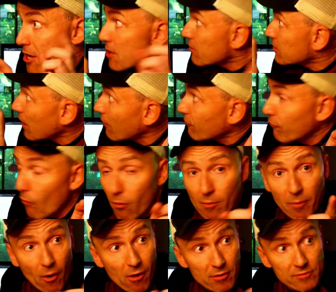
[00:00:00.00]
it's got 4
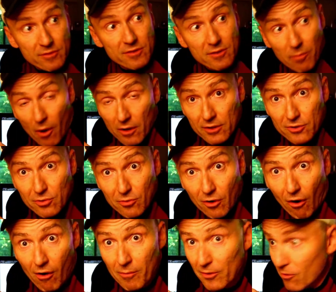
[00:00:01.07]
bonds. It's bonded to a
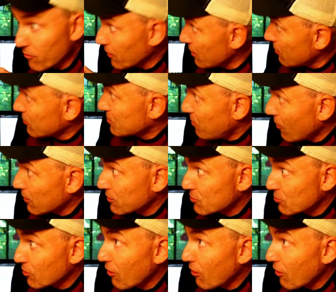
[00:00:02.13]
carbon over here. It's bonded to a